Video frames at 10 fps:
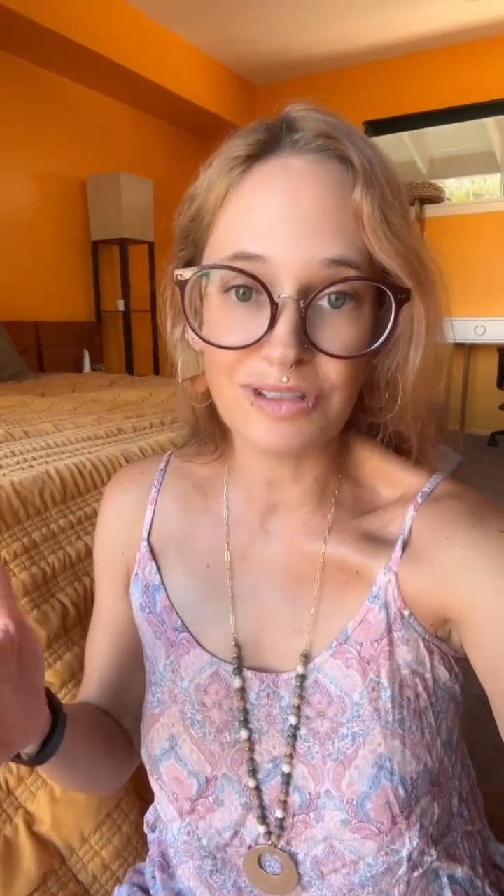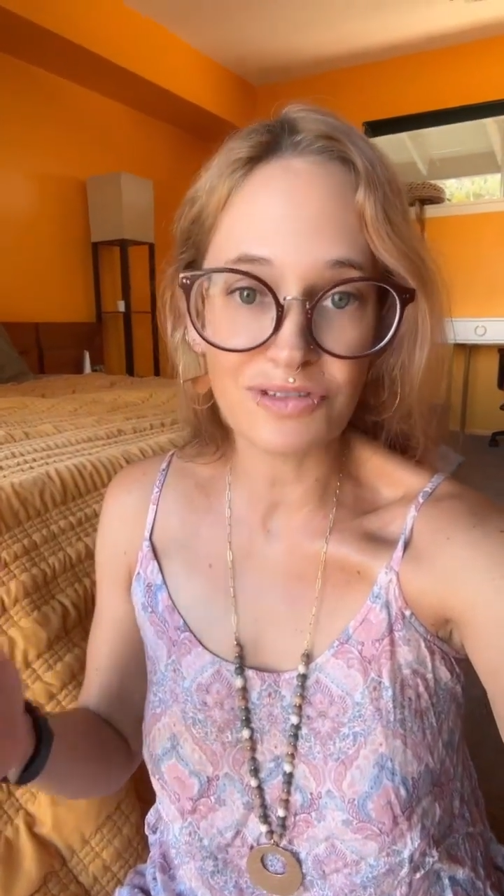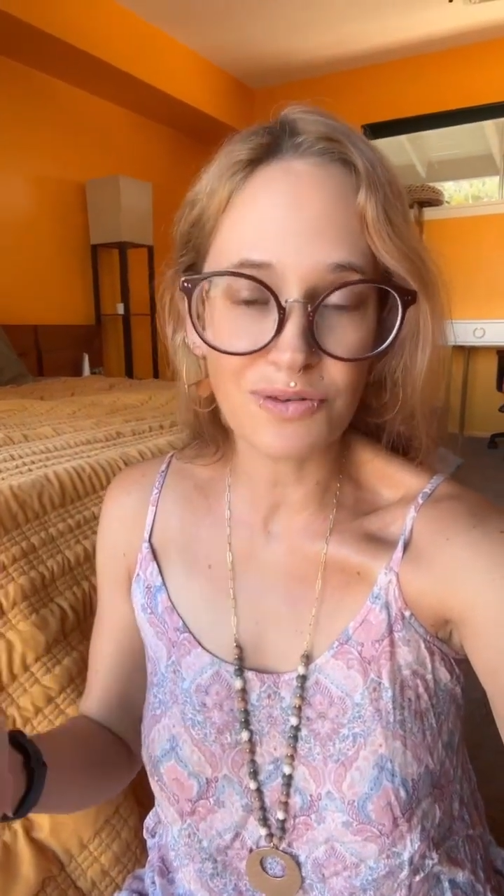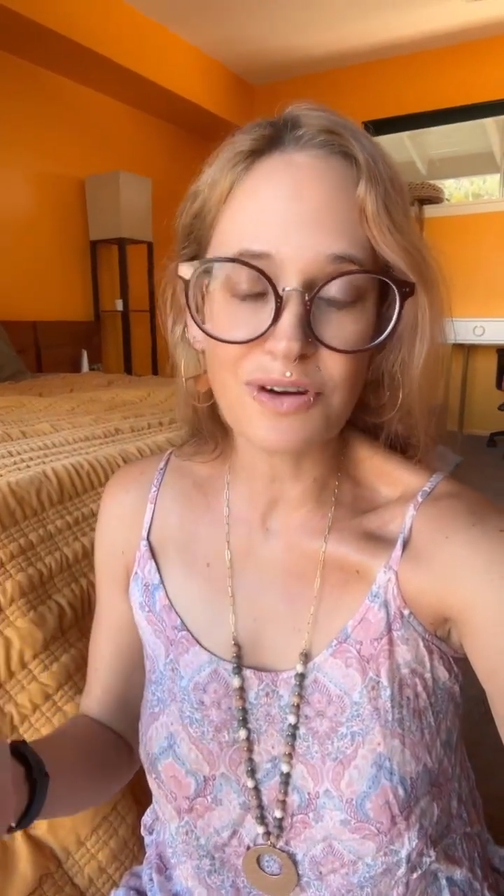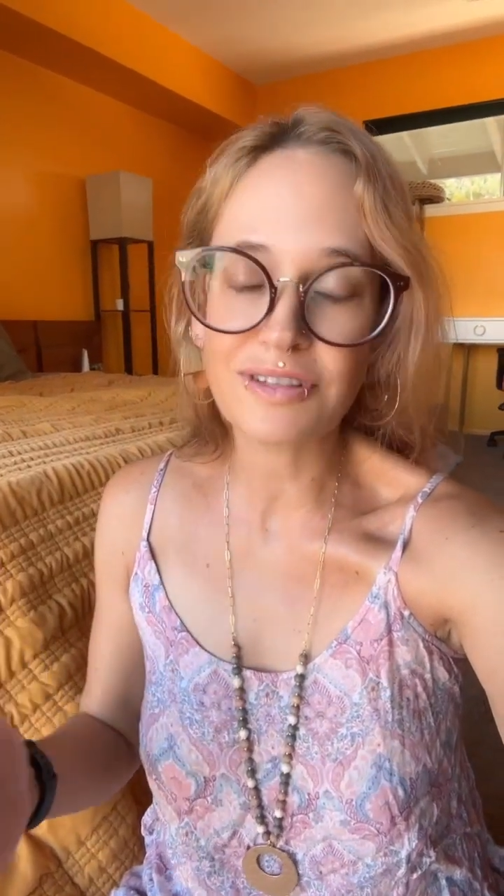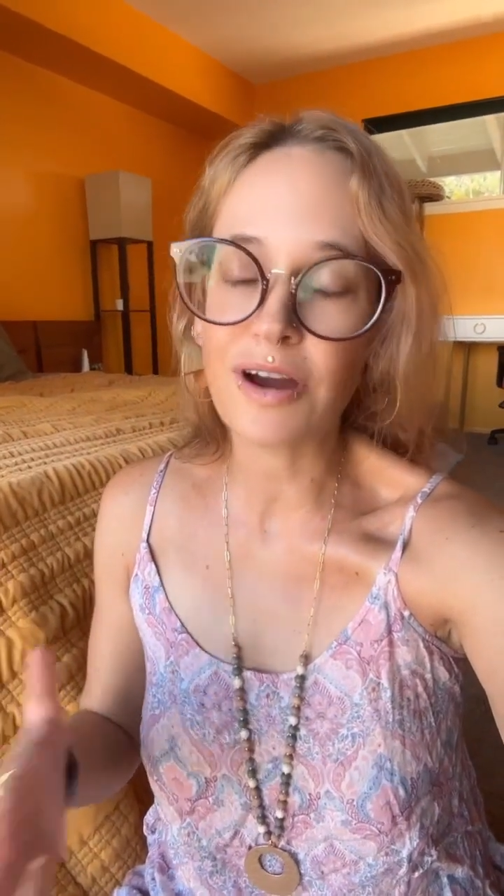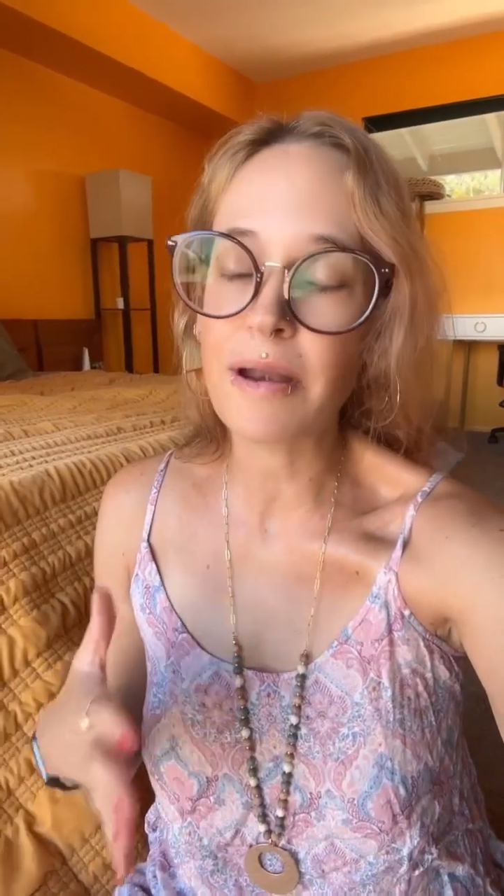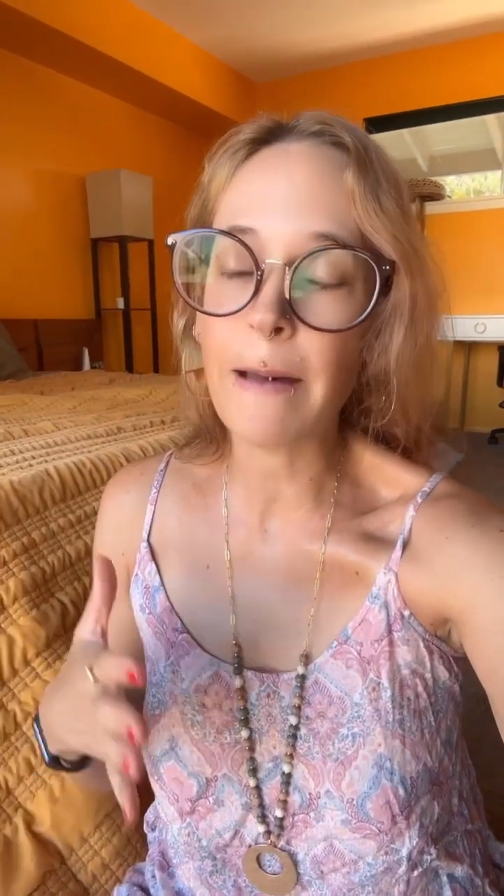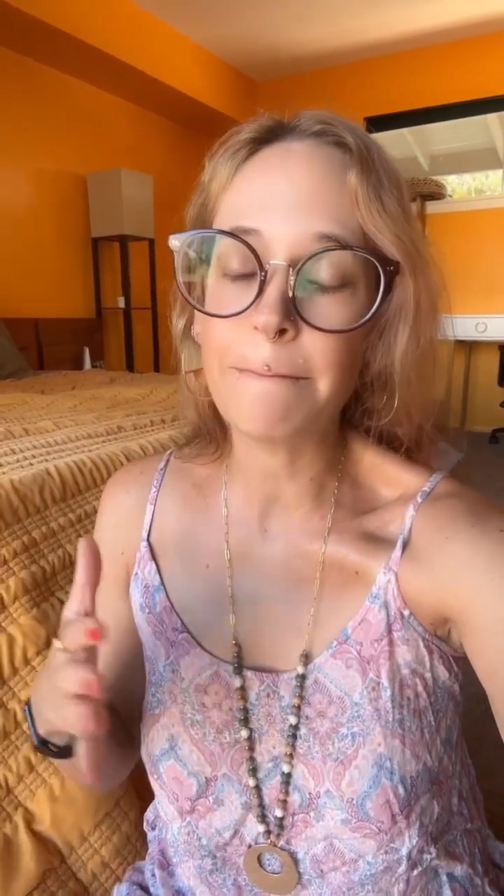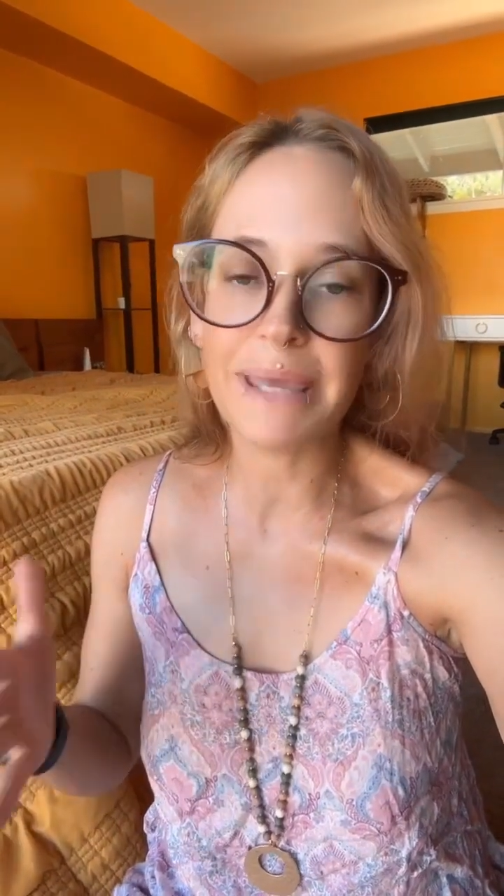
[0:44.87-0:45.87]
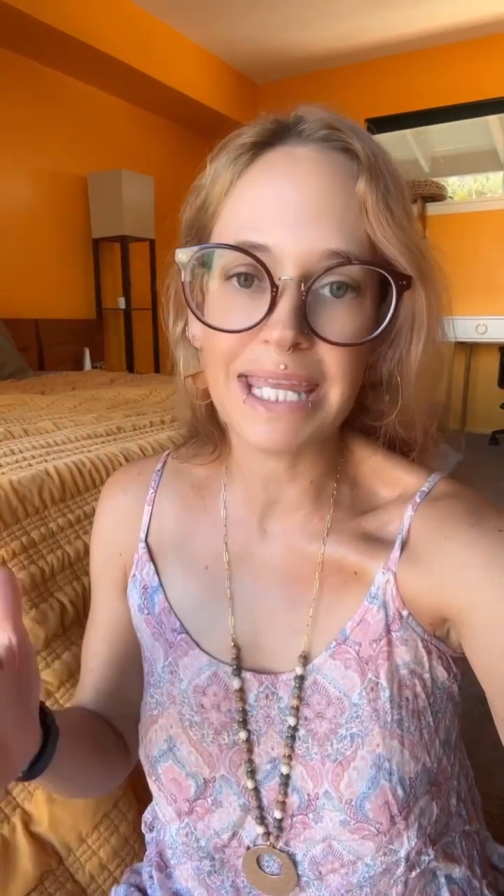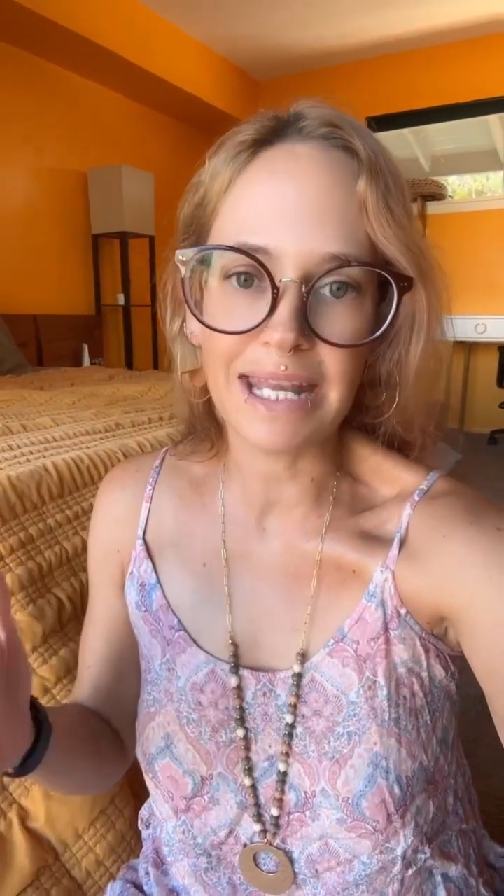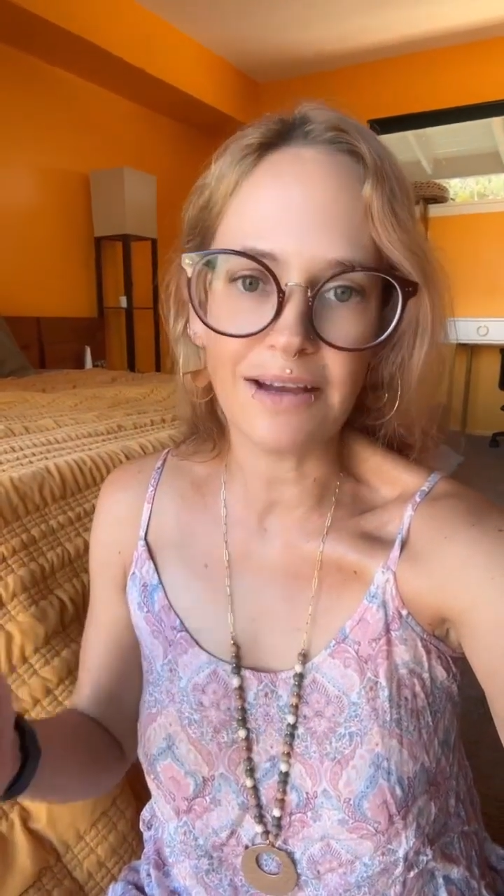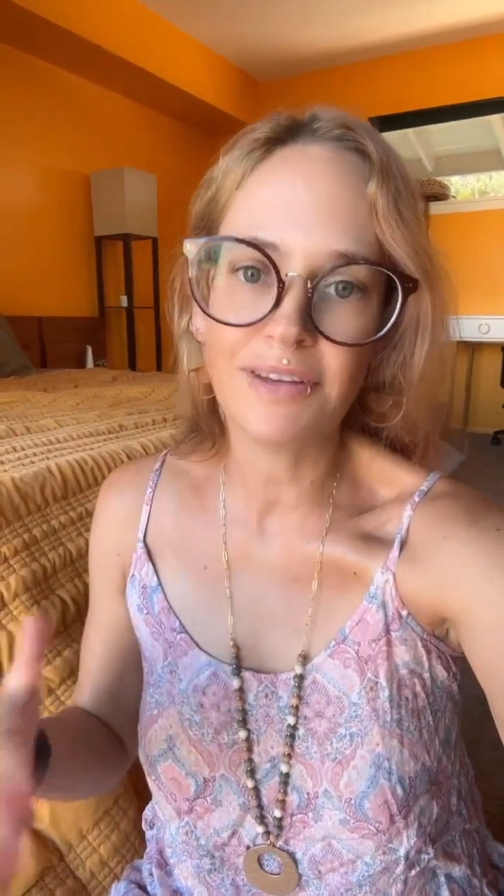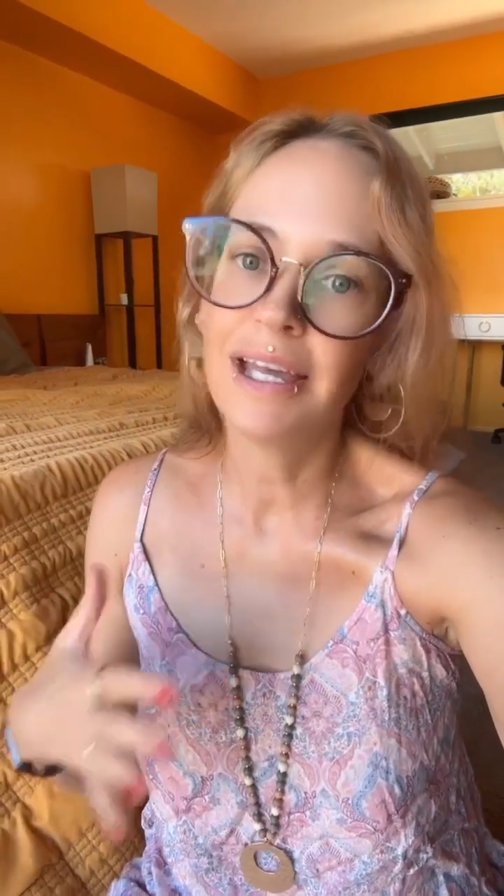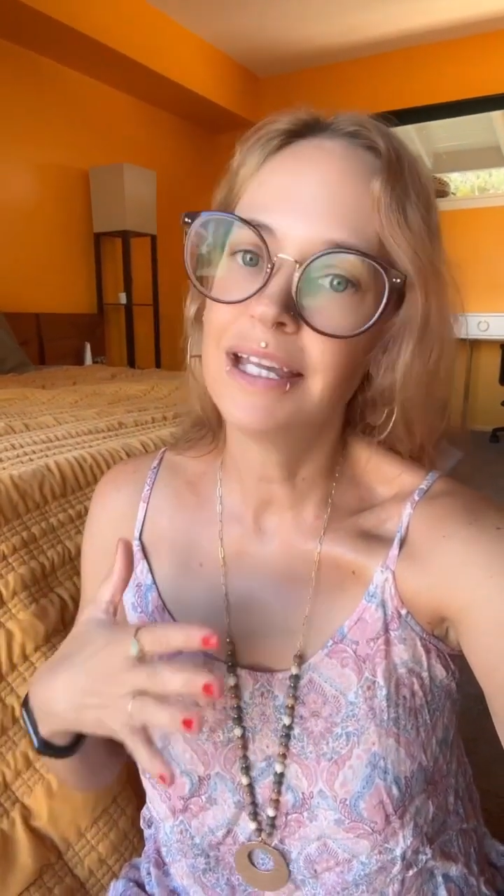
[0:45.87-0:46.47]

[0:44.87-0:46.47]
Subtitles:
in stores are not big enough.